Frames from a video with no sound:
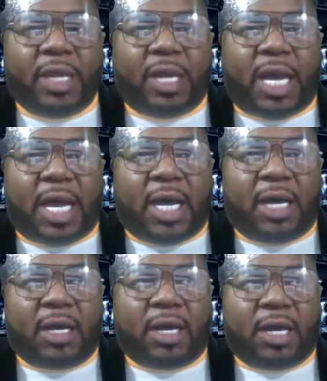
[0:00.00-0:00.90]

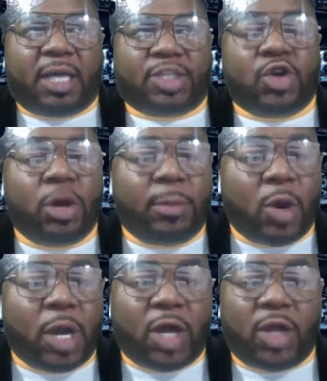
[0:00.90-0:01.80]
a
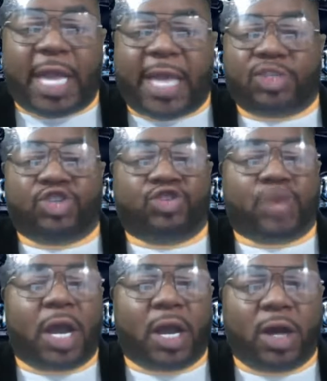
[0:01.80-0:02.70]
turmoil and
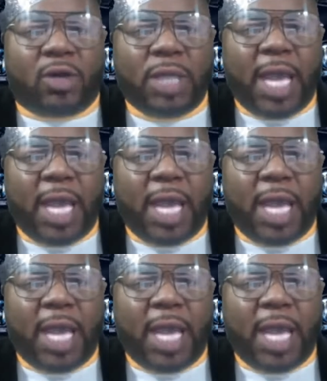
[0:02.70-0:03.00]
struggle.